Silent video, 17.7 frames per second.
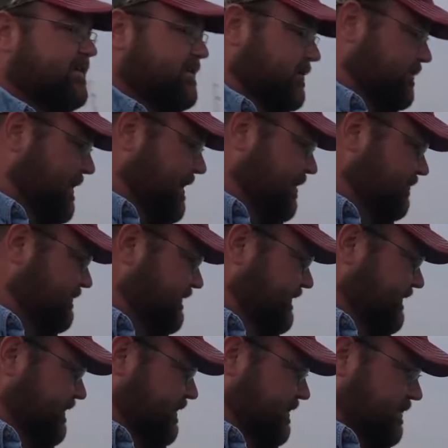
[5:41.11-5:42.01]
about
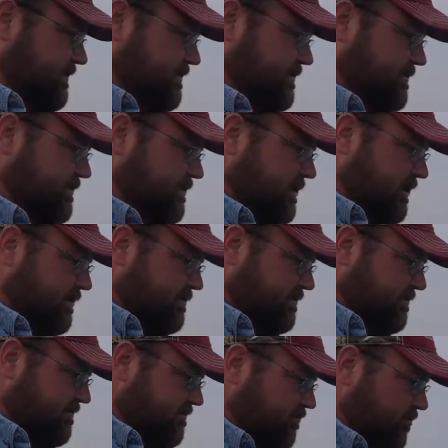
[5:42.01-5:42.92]

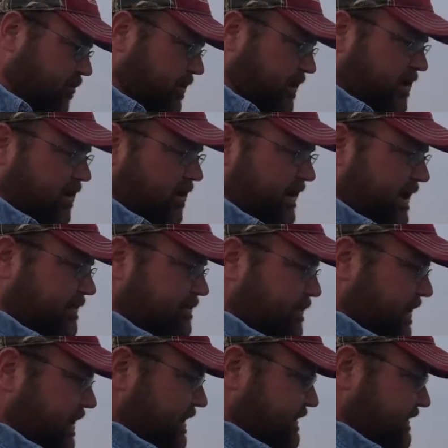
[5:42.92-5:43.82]
what we call
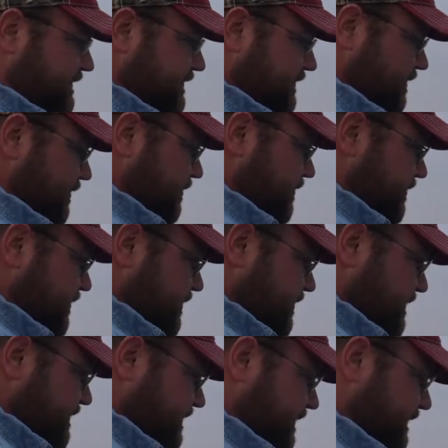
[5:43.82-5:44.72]
headbutts or
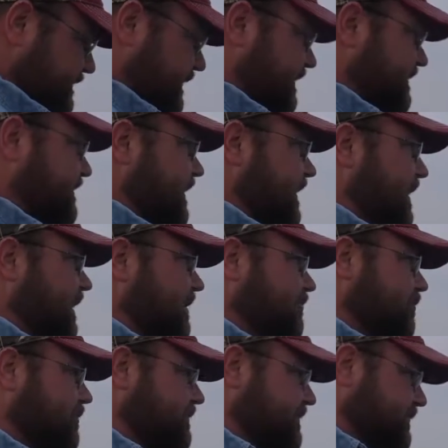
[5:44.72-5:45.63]
things like
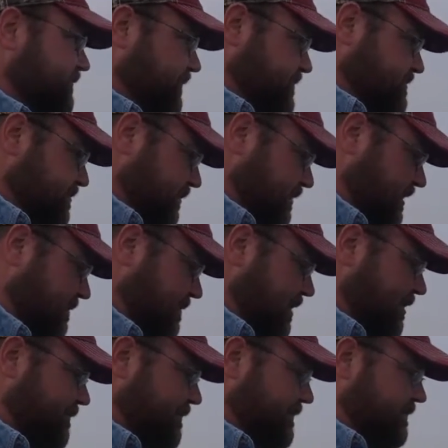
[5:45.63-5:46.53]
that, where these fish will come
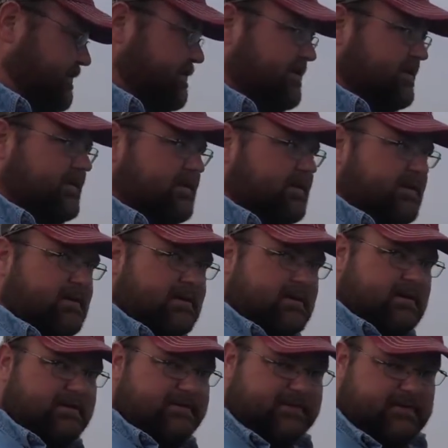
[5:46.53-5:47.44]
up and
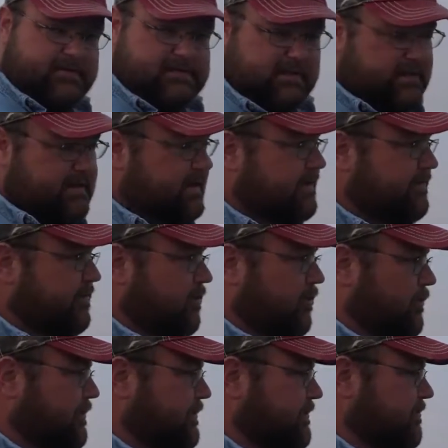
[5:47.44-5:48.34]
essentially they never
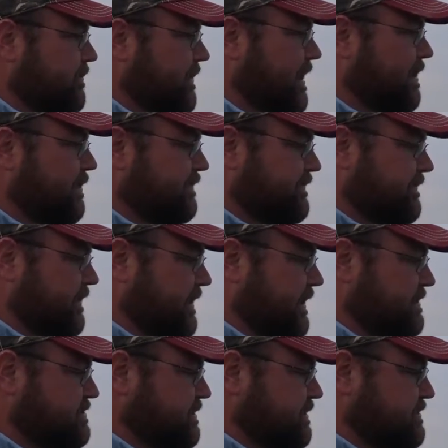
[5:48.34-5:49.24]
open their mouths. They'll
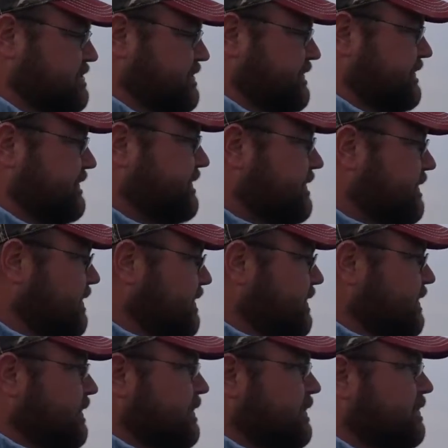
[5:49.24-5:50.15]
actually just
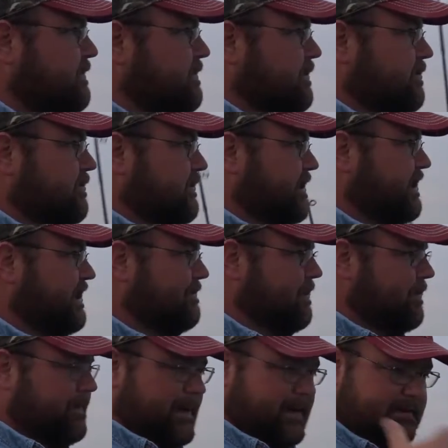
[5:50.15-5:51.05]
literally come
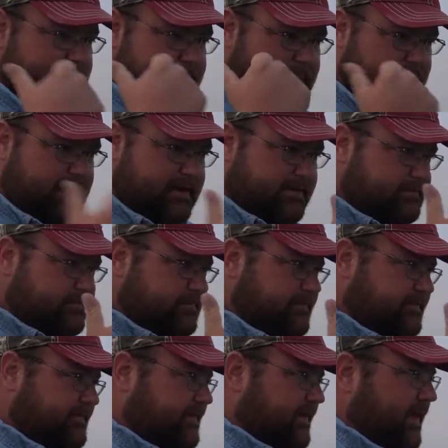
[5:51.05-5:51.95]
up on the bait,
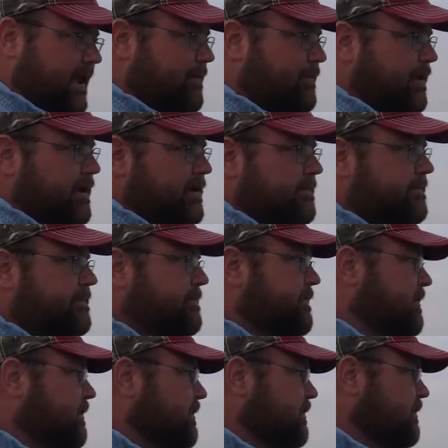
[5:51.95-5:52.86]
slam it.
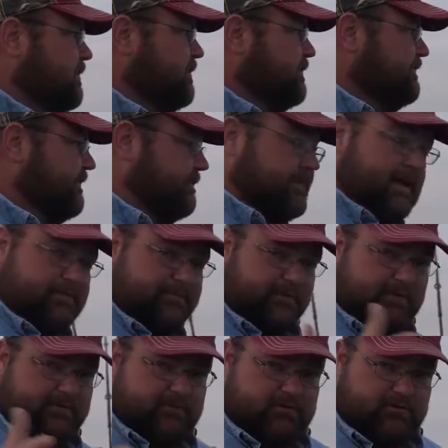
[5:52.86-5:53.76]
Sometimes
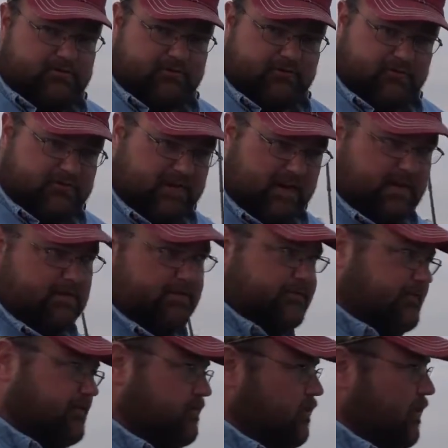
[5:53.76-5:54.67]
they'll even use their
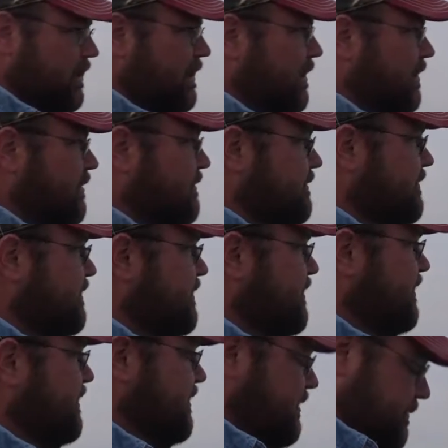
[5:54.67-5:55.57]
tails as well.
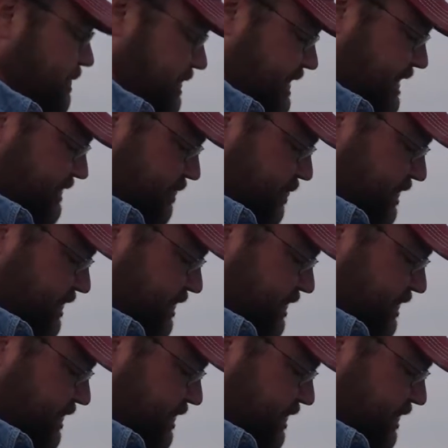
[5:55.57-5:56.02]
But that's